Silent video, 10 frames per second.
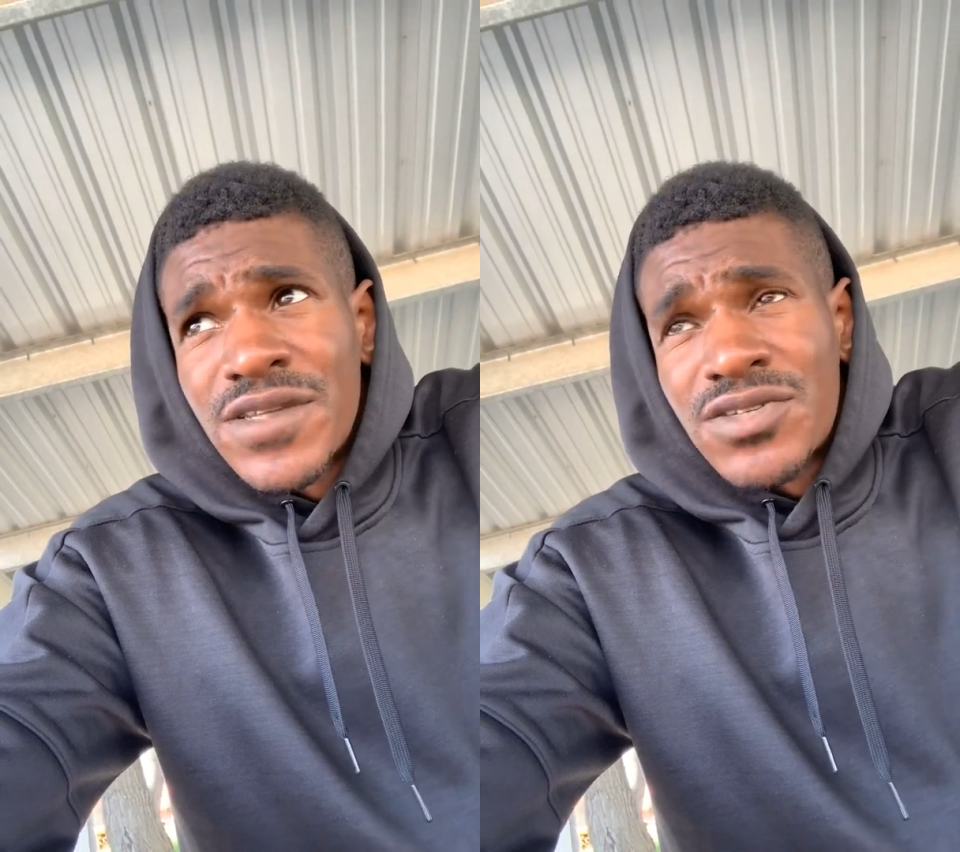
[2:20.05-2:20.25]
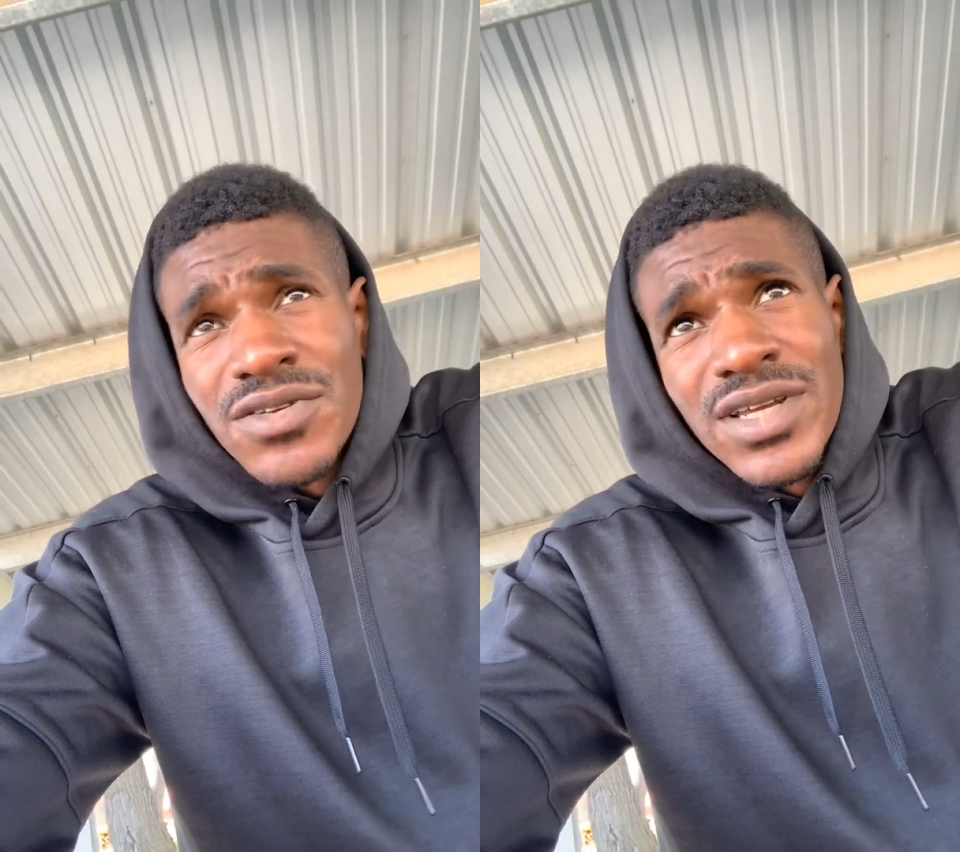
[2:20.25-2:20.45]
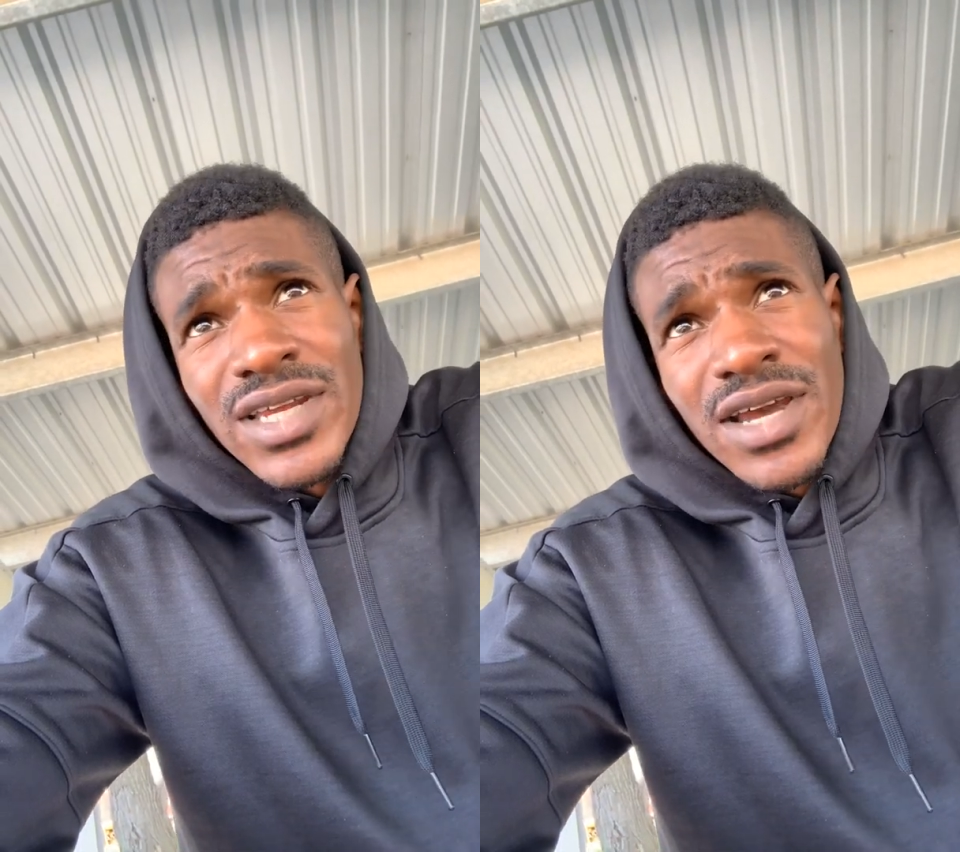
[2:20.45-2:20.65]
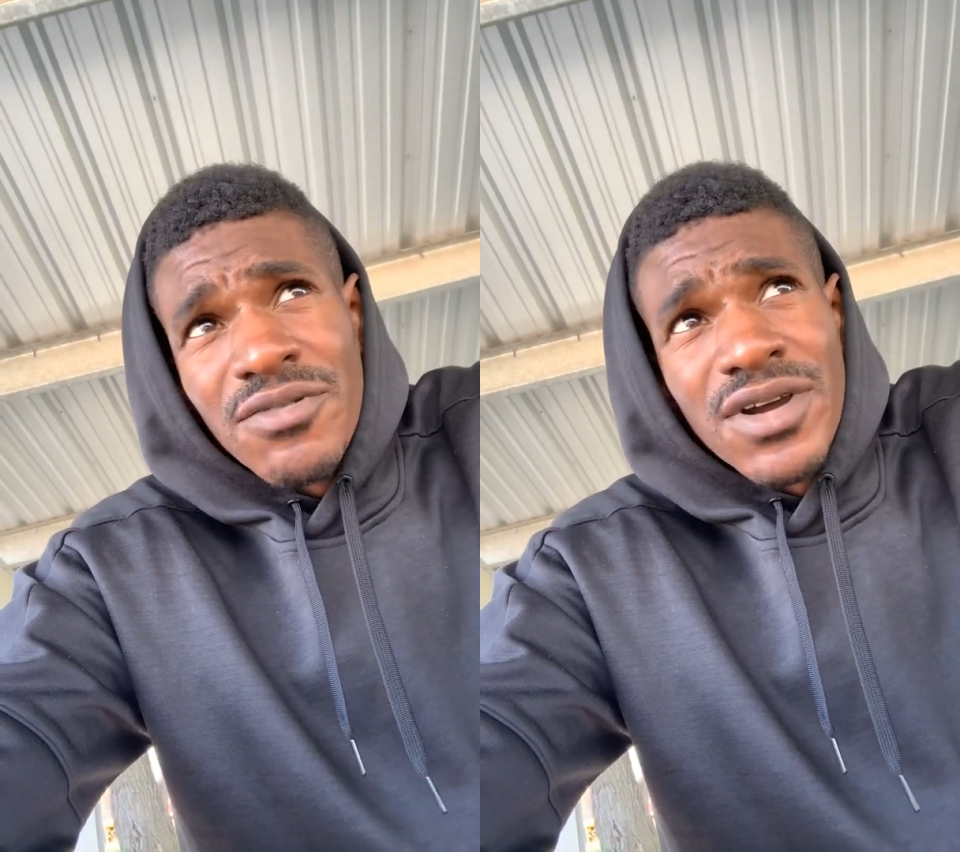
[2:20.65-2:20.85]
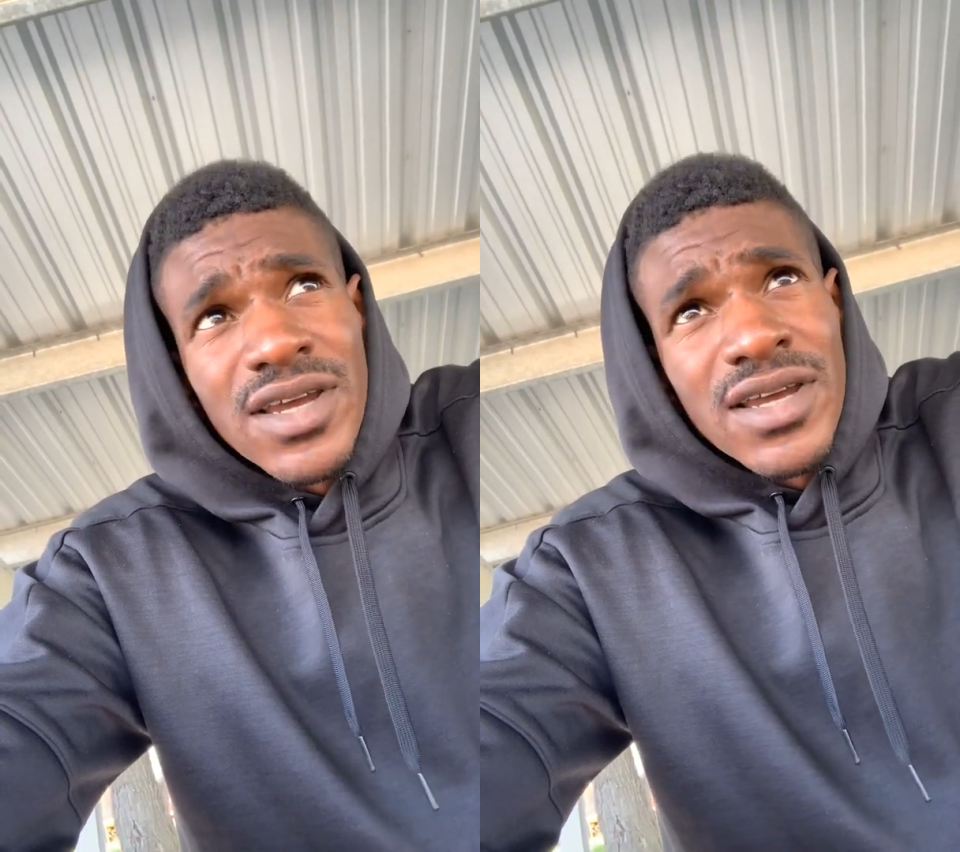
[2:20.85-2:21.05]
So then
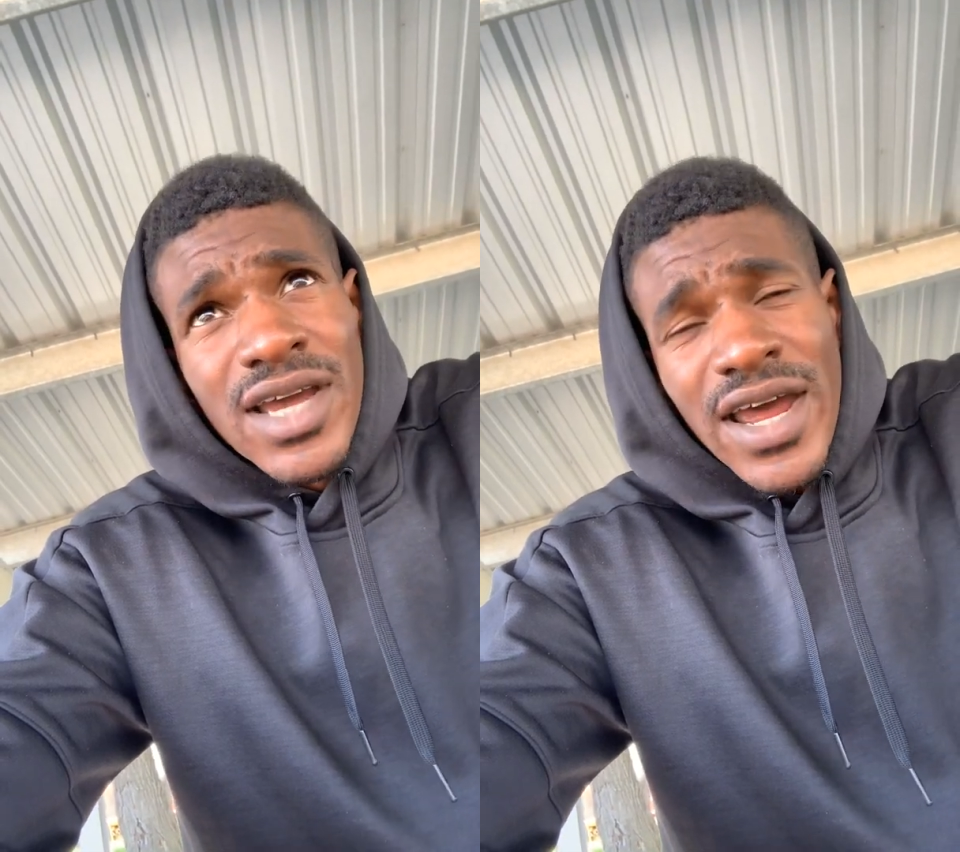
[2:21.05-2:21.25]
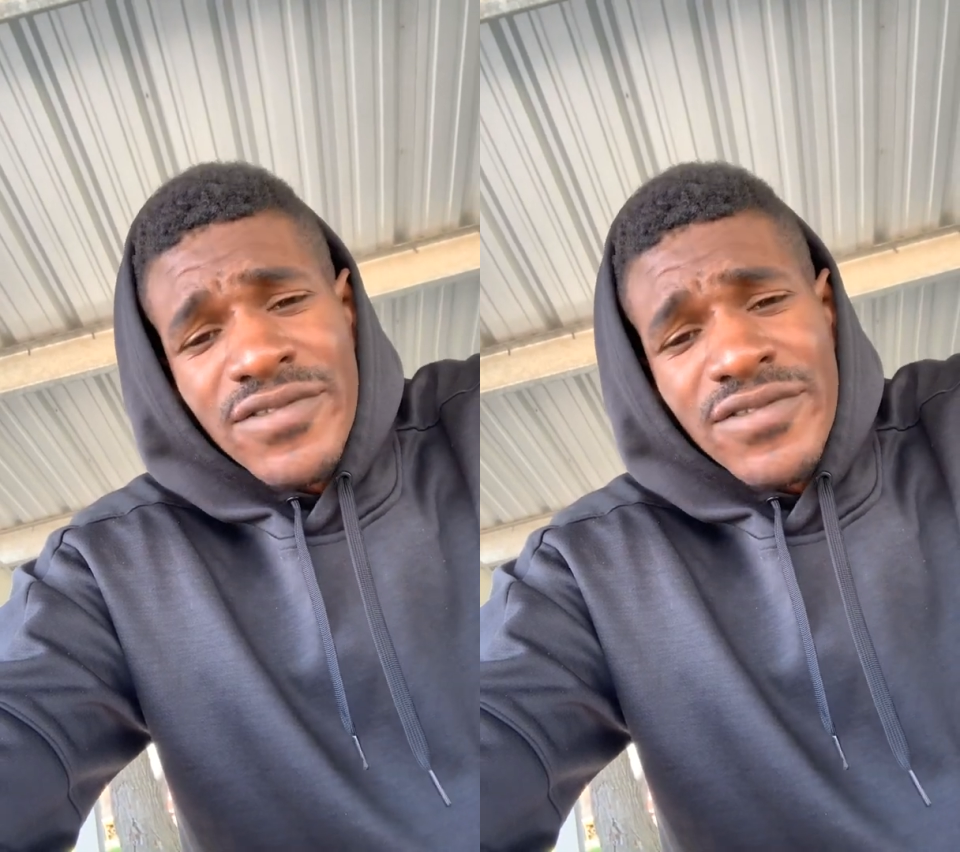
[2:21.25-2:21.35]
that way,